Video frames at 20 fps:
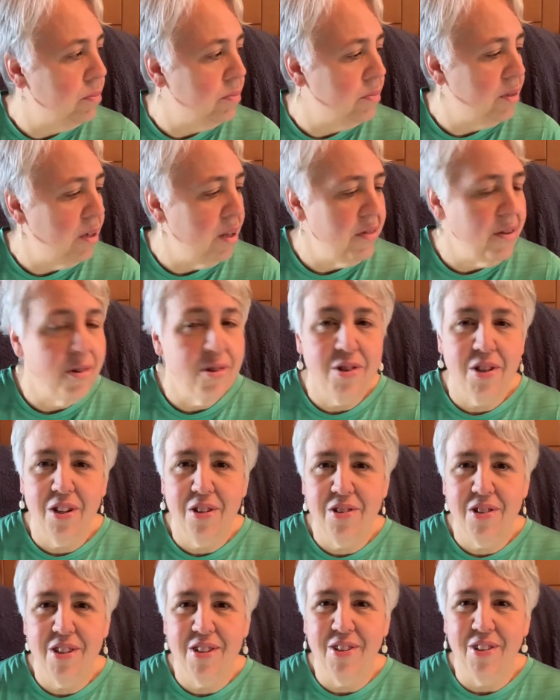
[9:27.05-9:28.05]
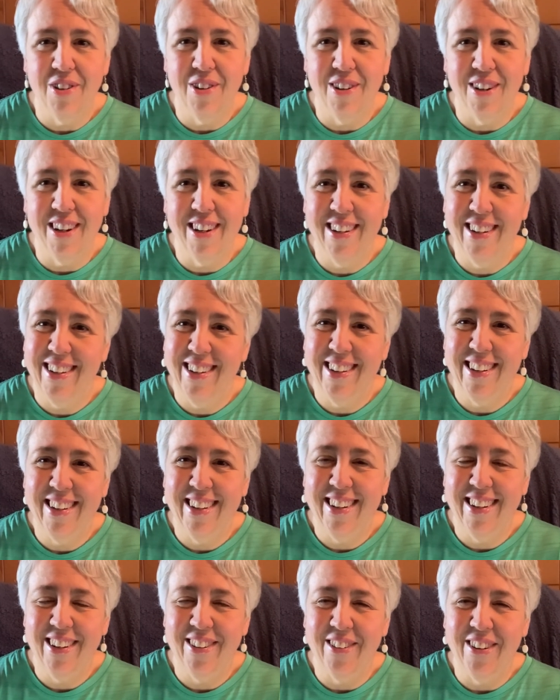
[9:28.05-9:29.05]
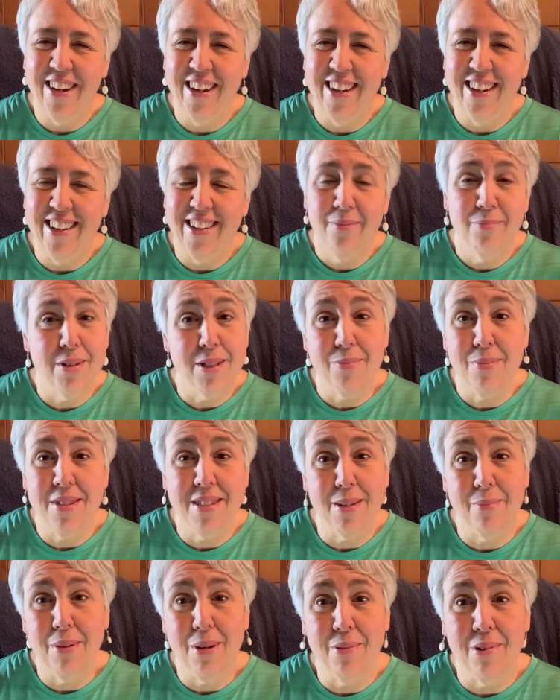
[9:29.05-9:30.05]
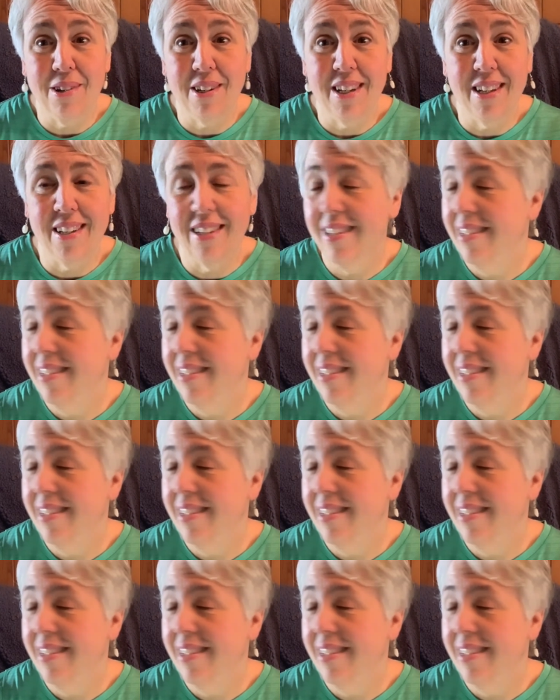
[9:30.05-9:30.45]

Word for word: there's, there's dog. All right, must be somebody walking,